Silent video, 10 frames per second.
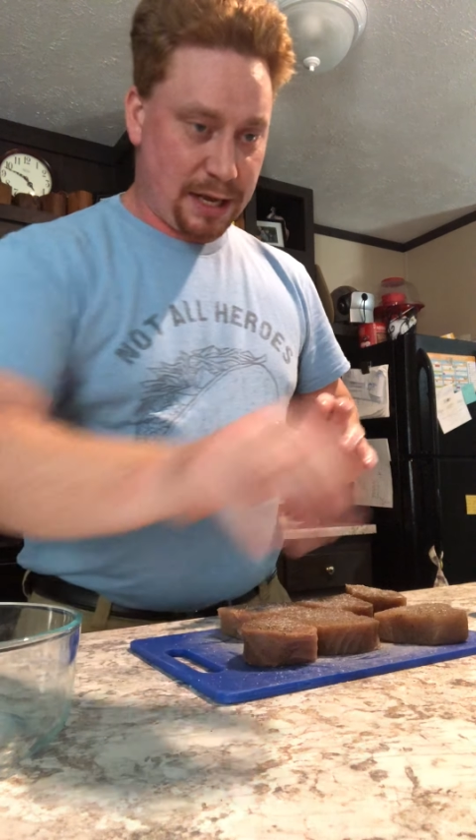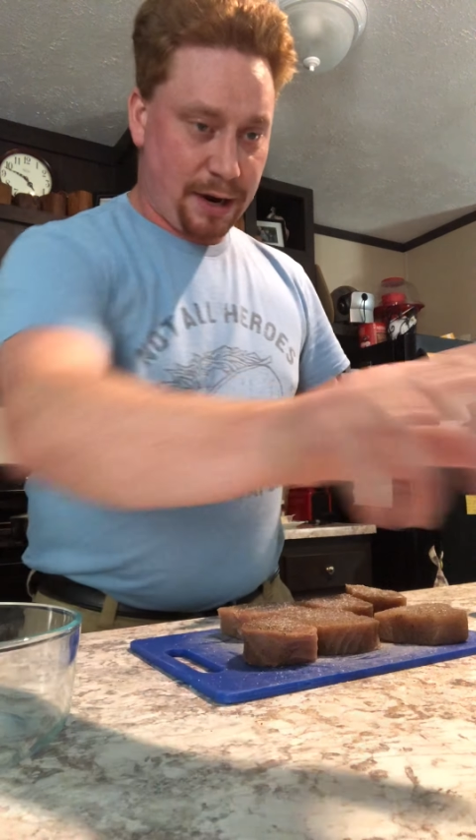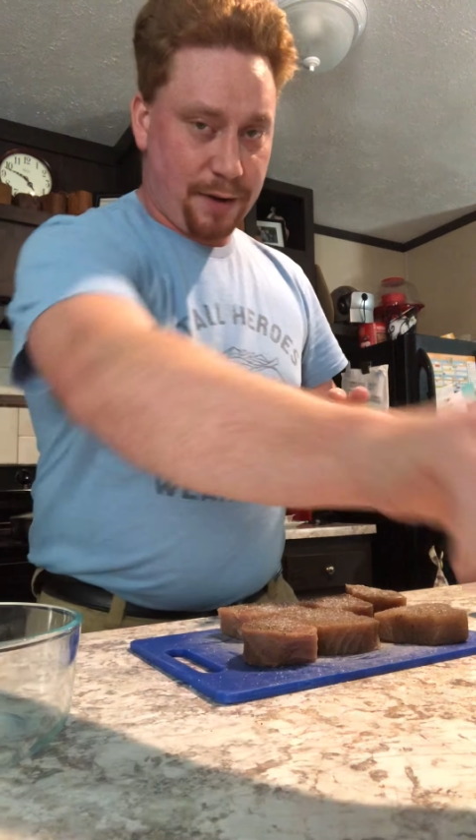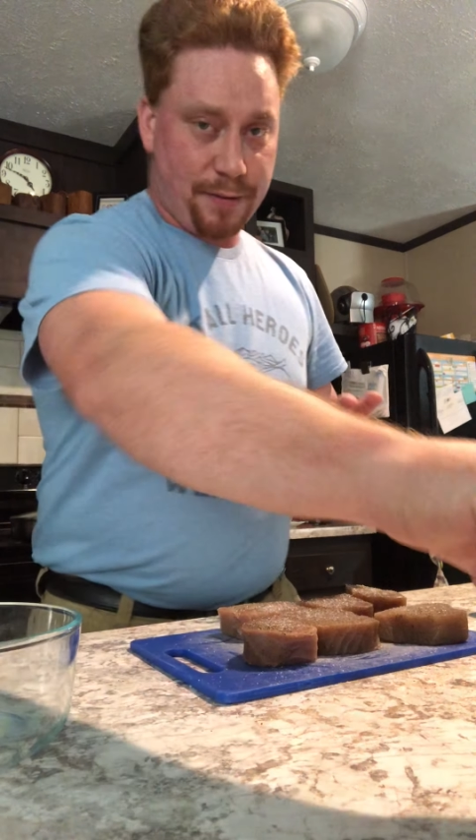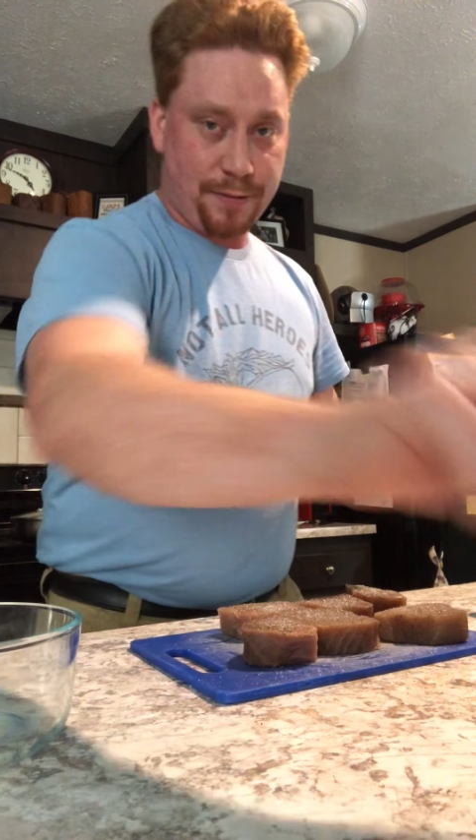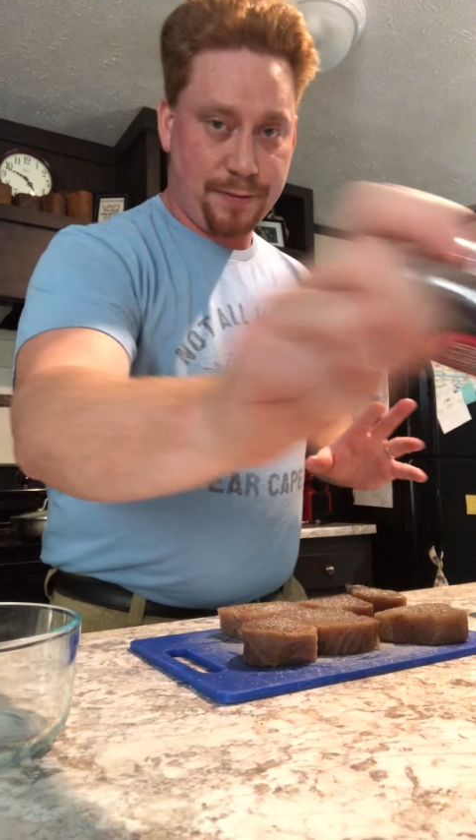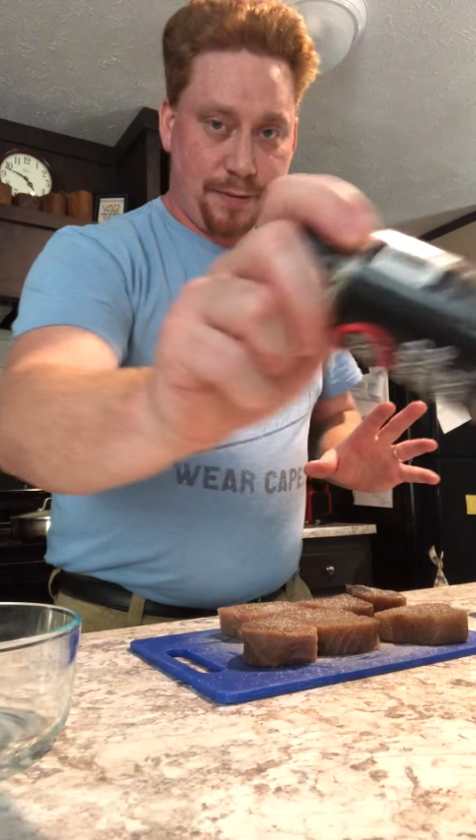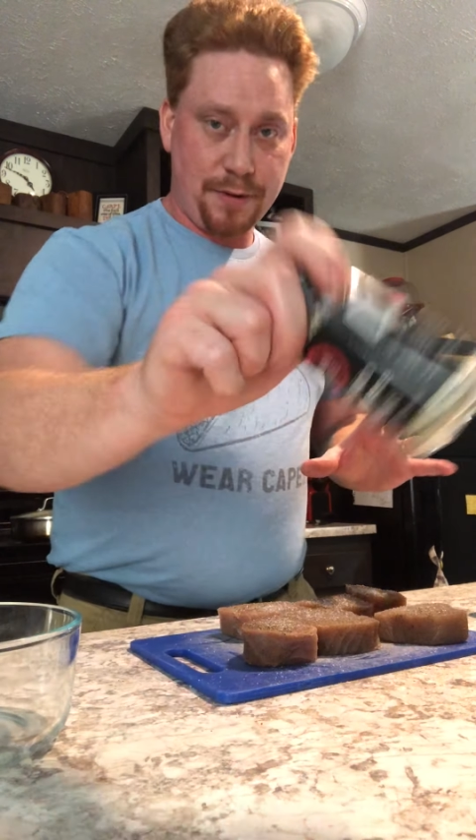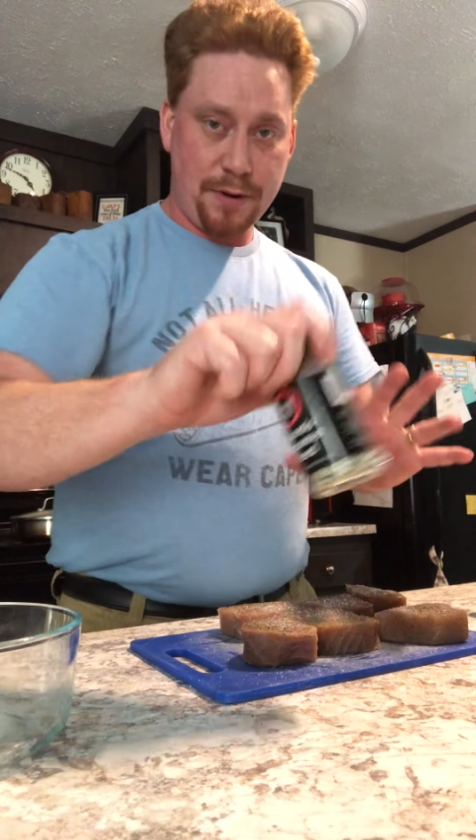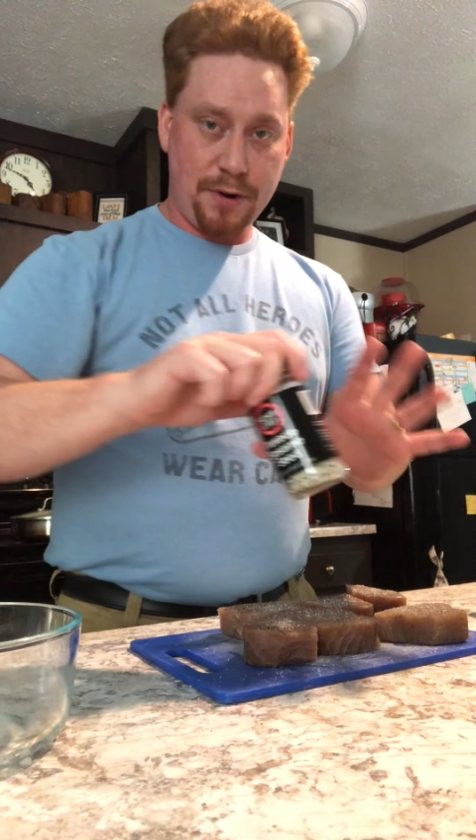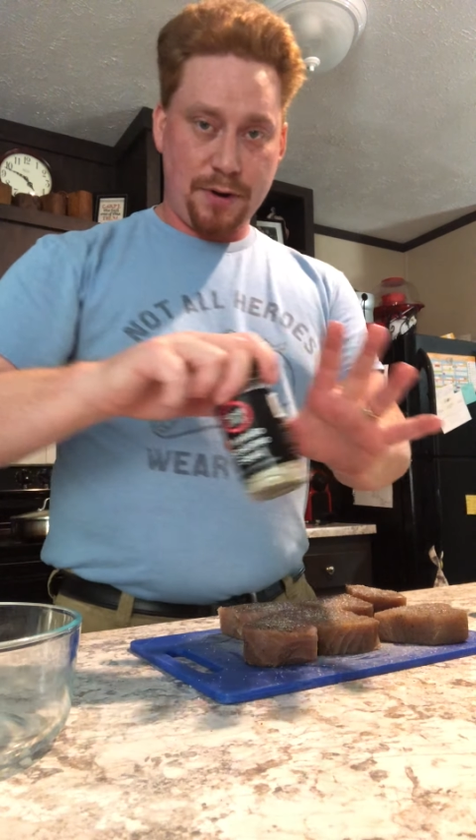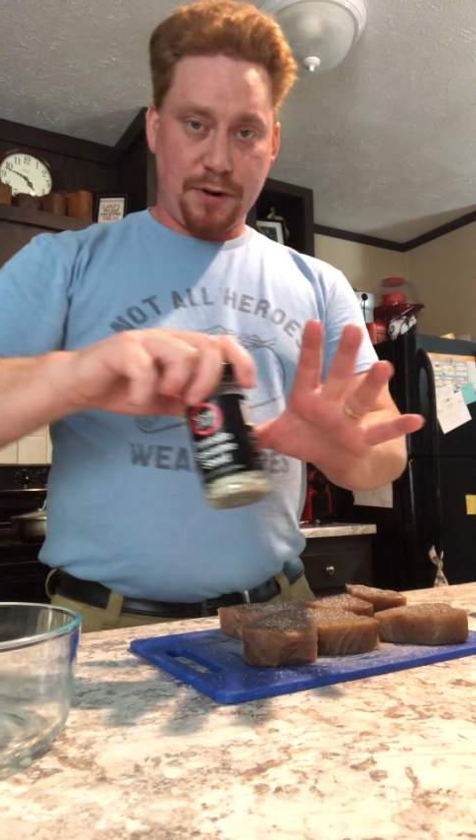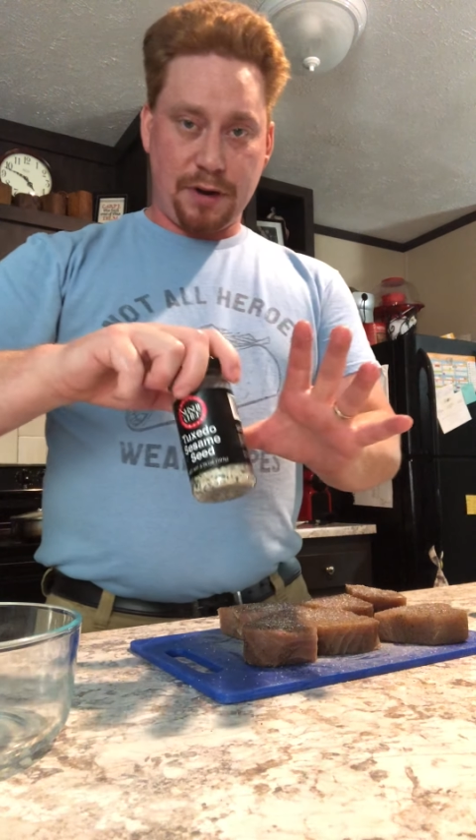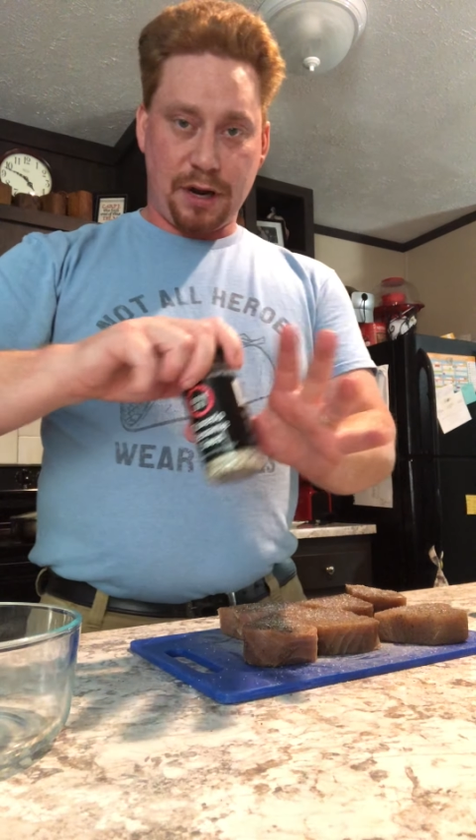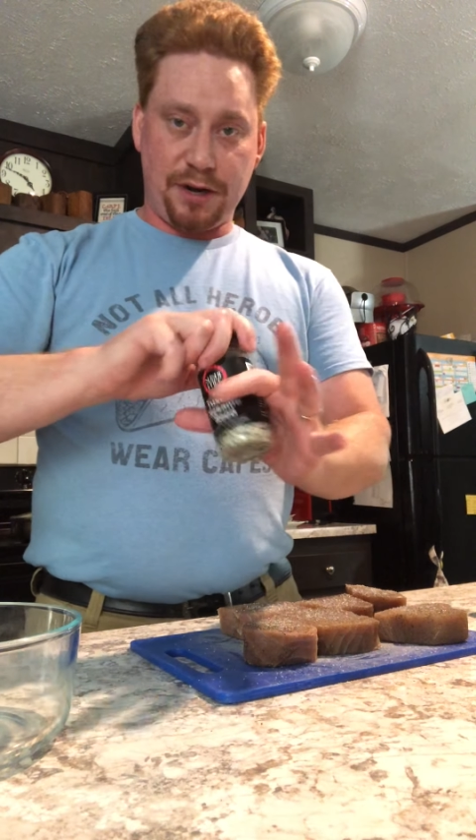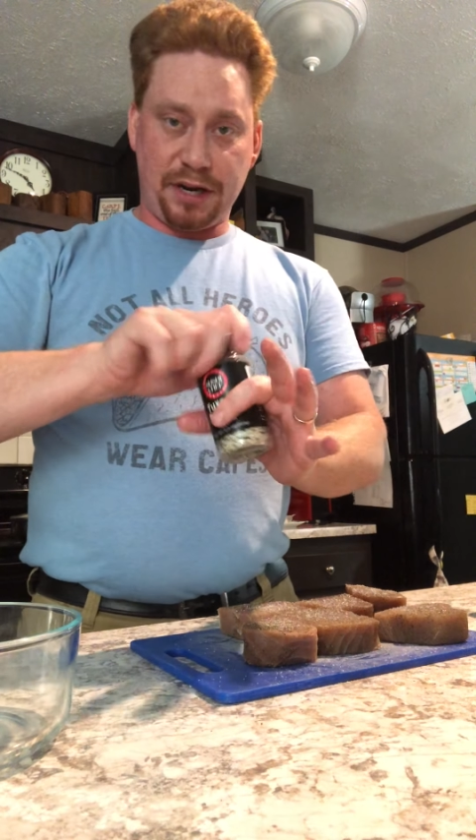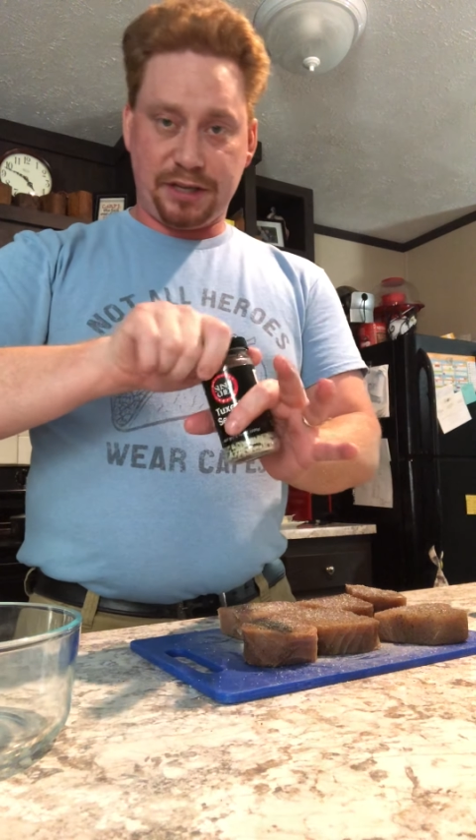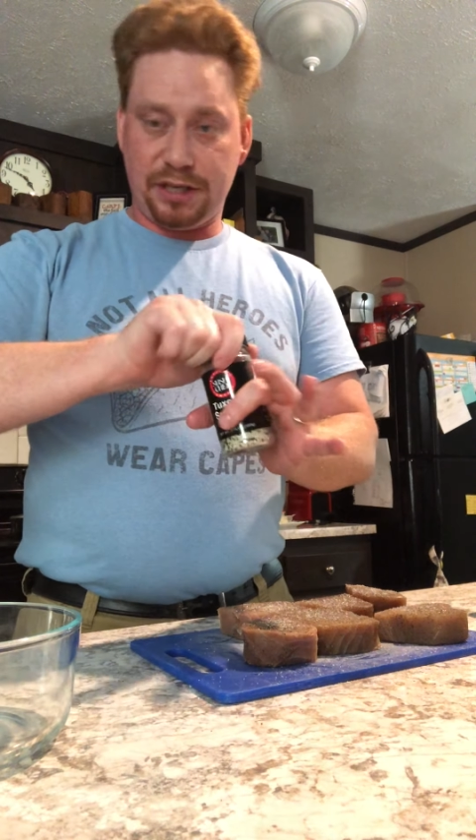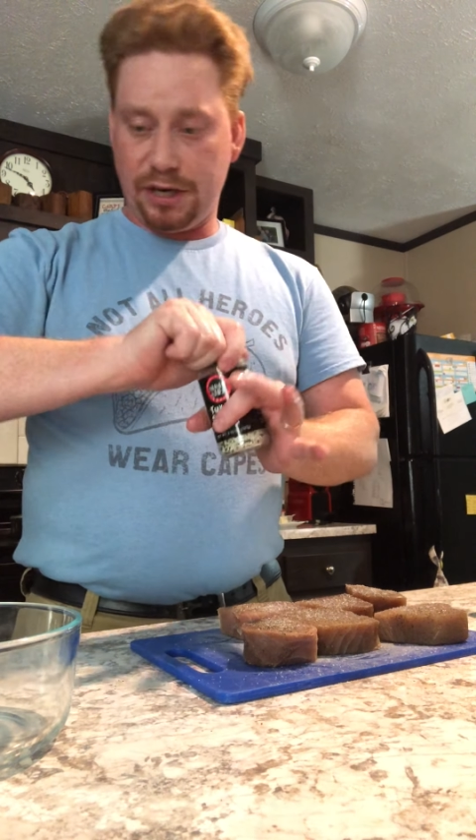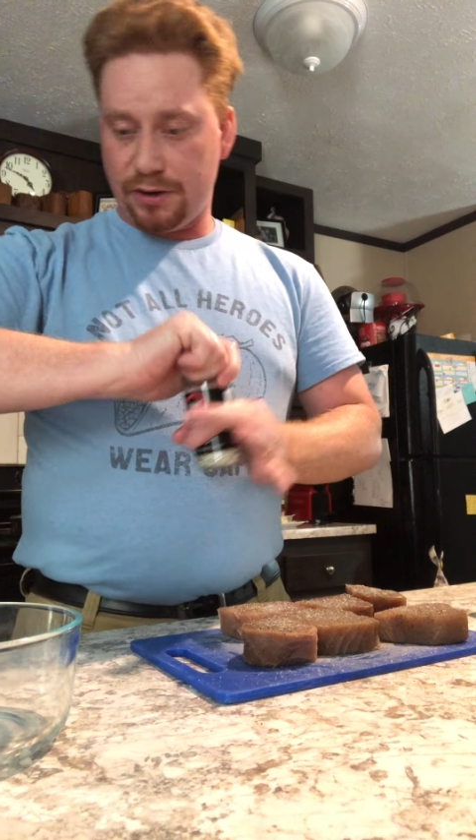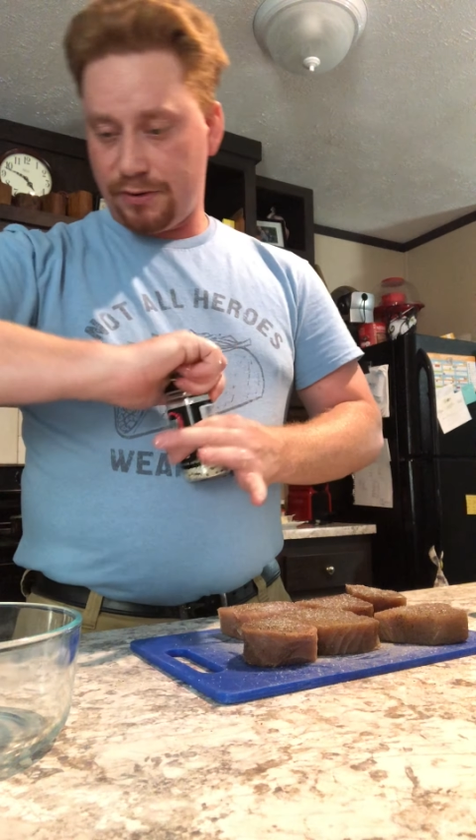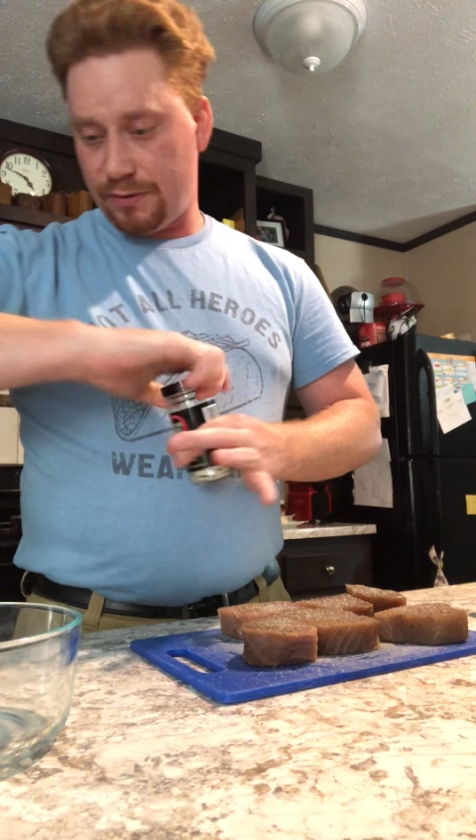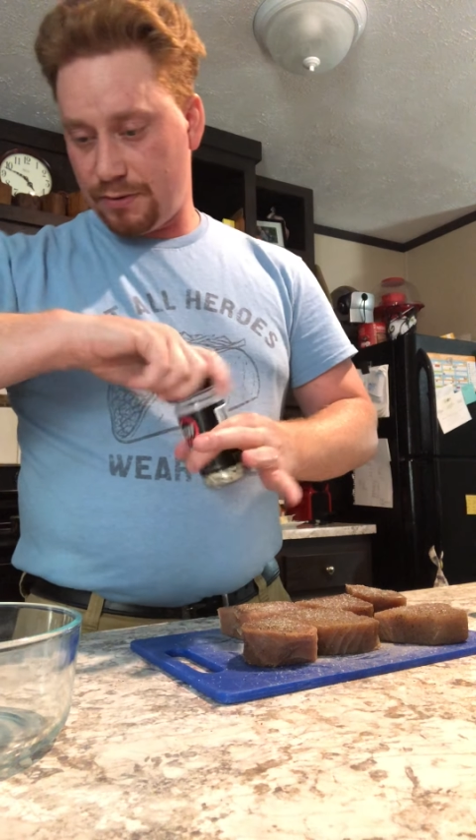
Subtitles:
there, got our tuxedo,